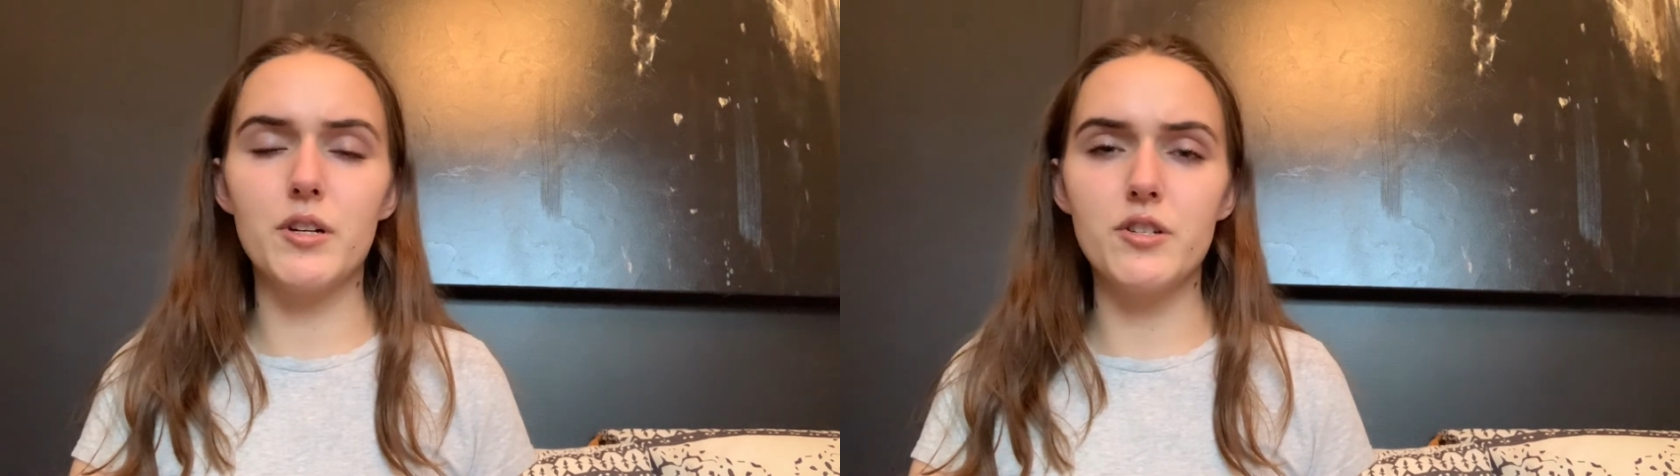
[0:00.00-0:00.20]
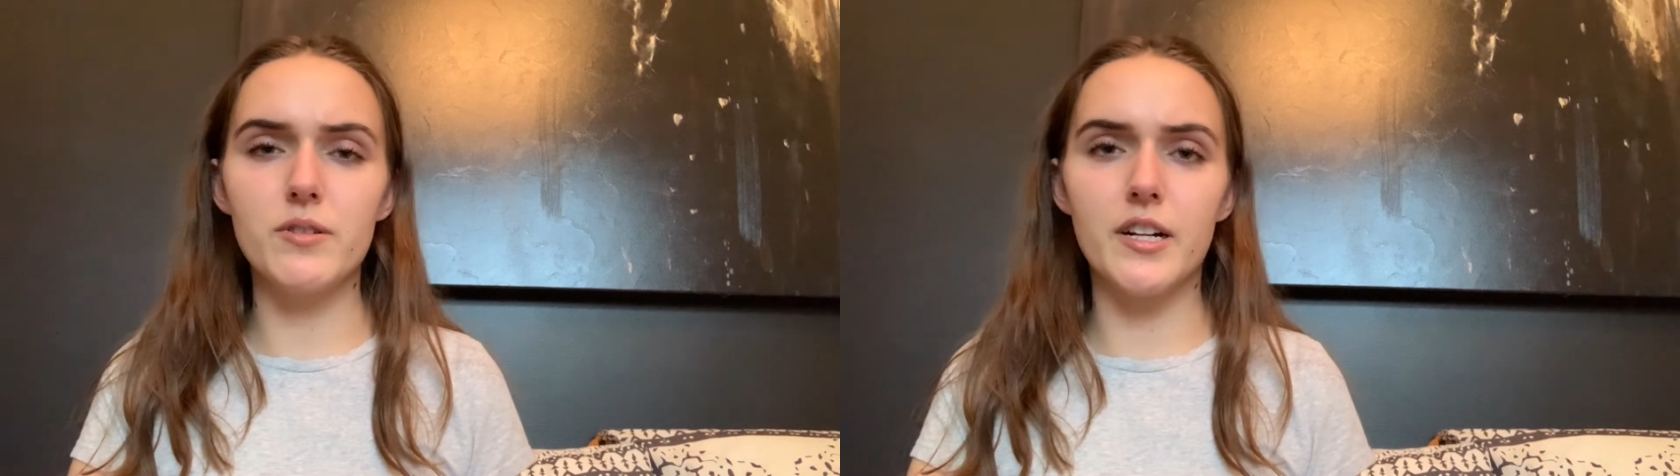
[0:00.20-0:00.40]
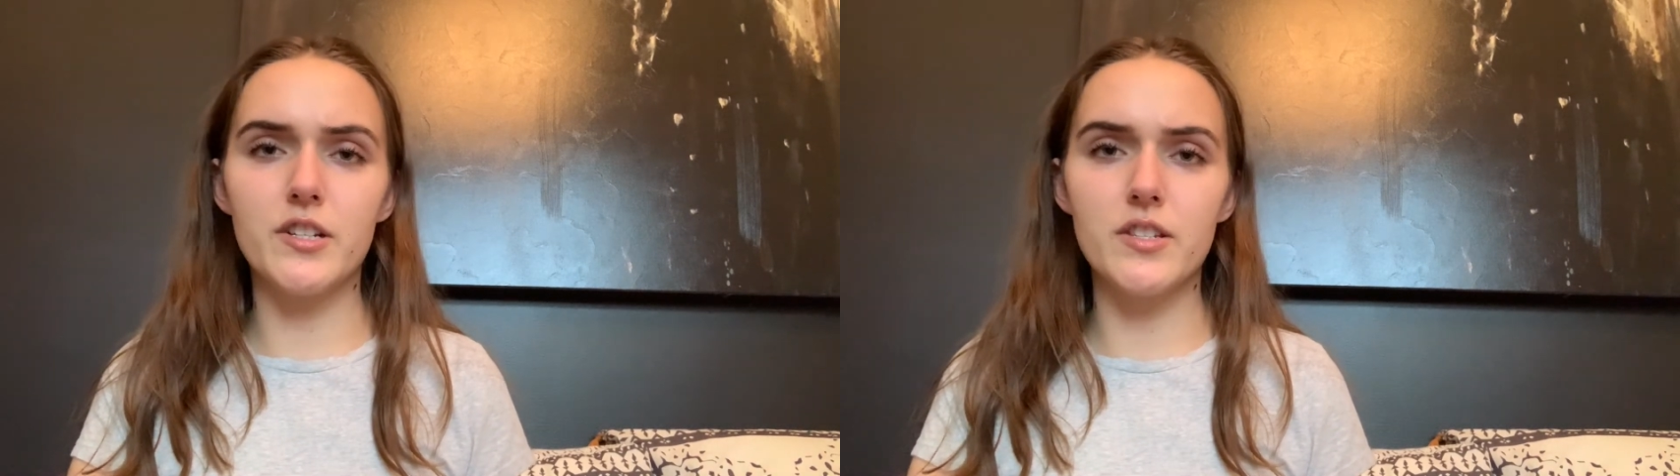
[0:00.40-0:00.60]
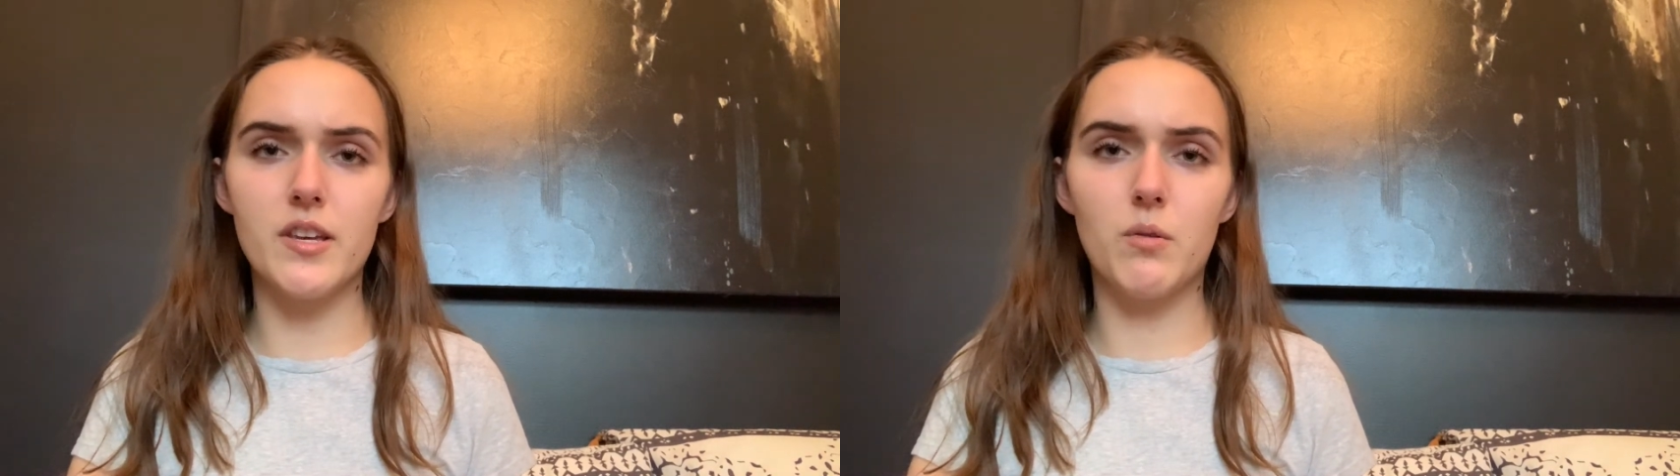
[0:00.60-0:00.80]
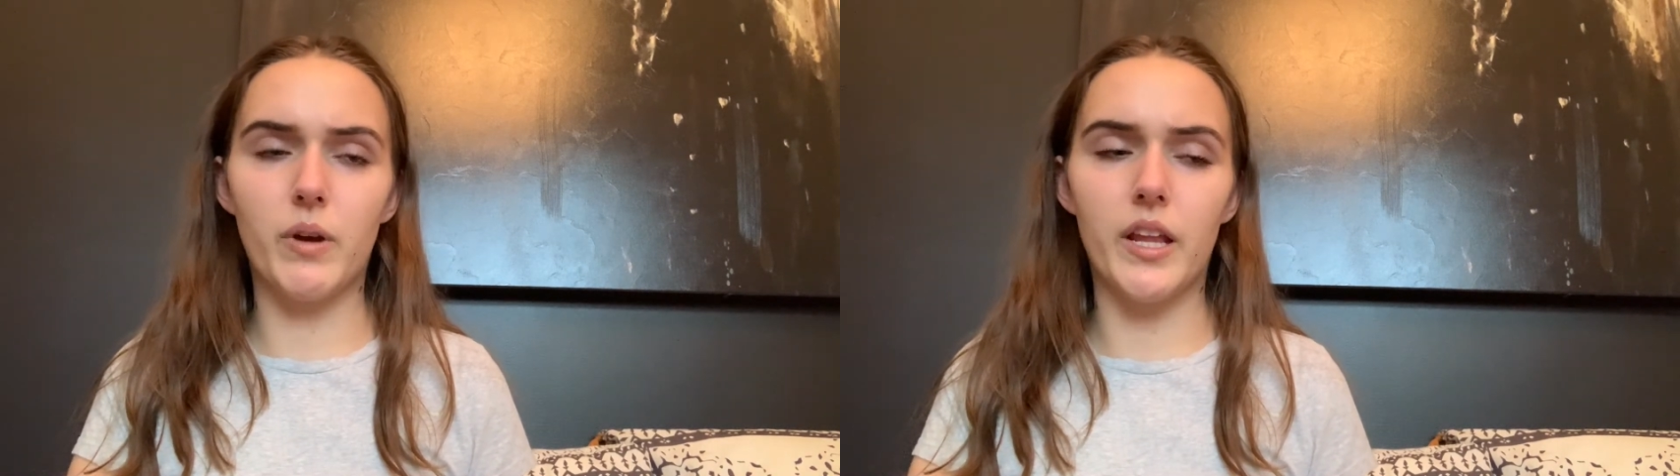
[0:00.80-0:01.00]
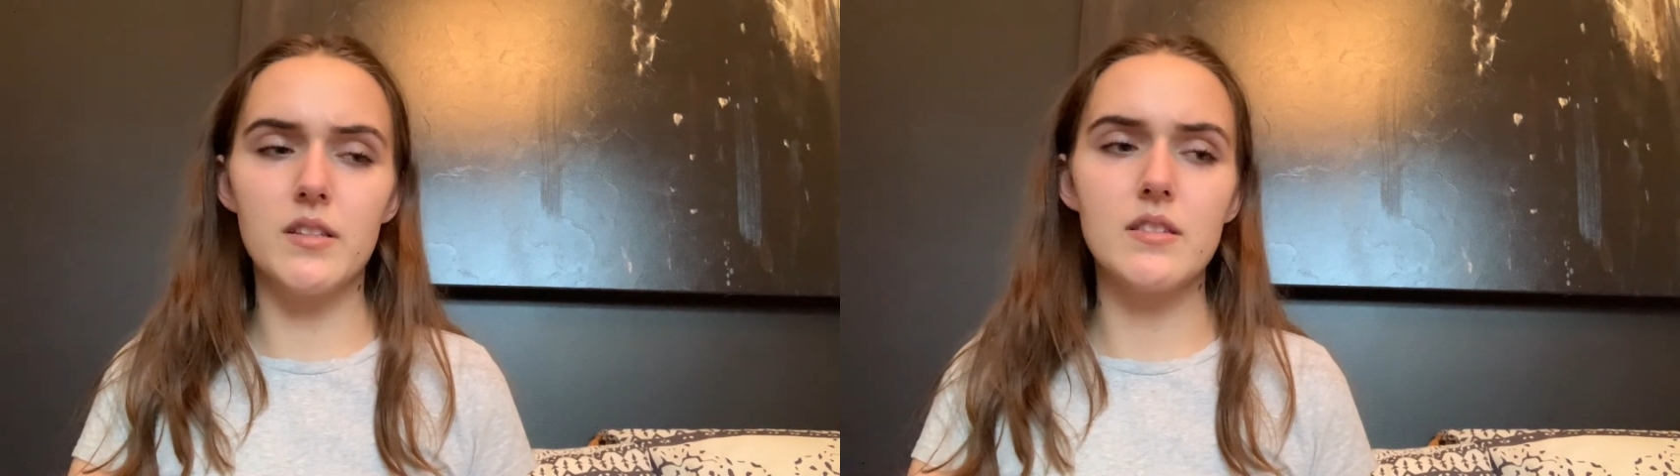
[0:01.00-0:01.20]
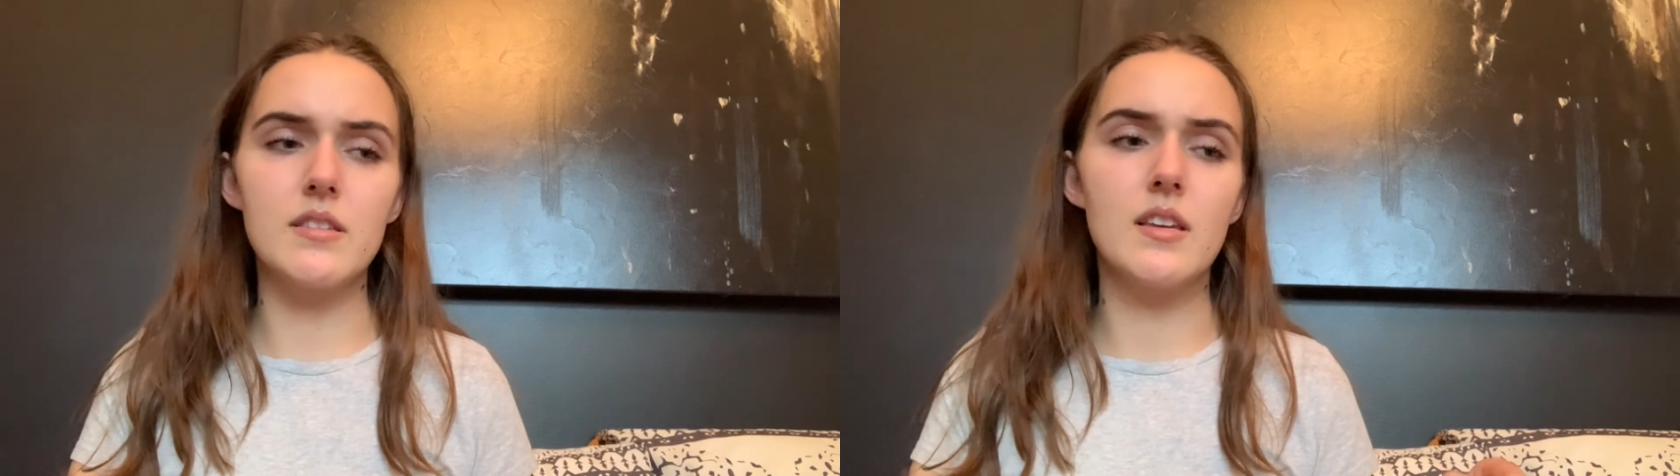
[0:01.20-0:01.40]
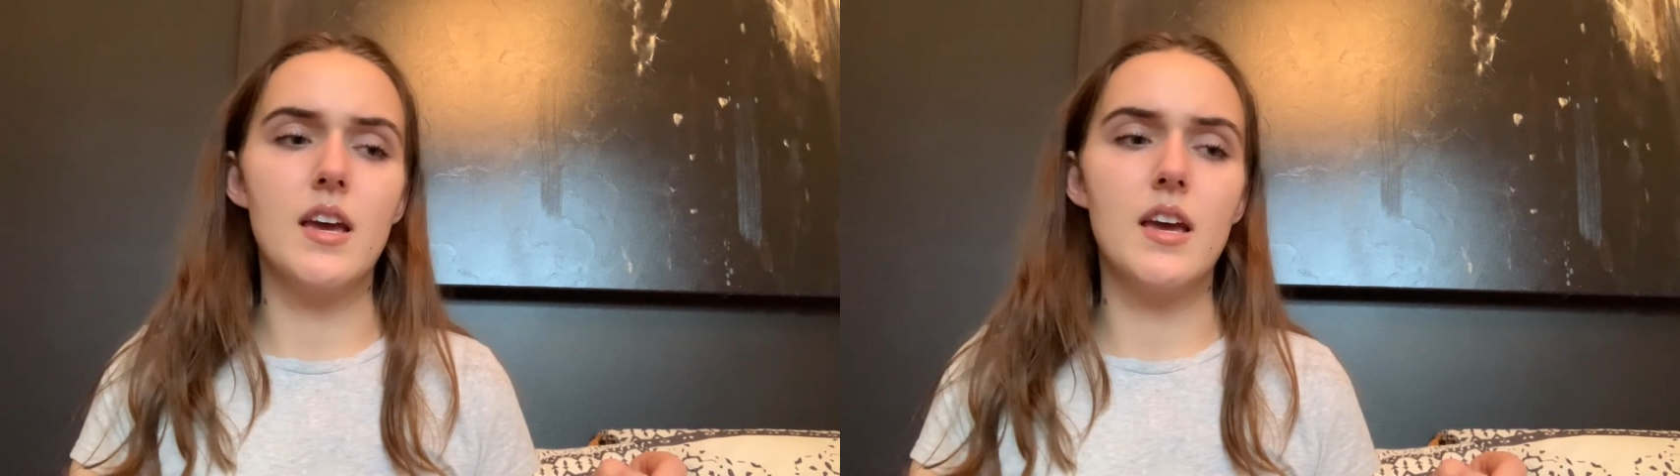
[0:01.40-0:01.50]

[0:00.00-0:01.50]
stretch sequence,